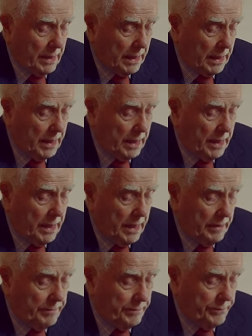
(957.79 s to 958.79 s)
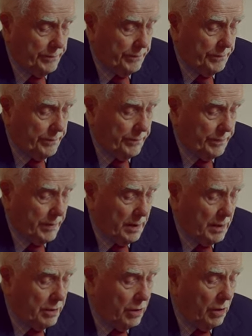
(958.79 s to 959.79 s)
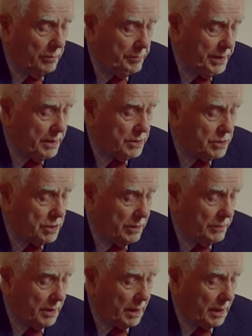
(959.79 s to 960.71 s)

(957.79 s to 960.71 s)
clearly, not based on the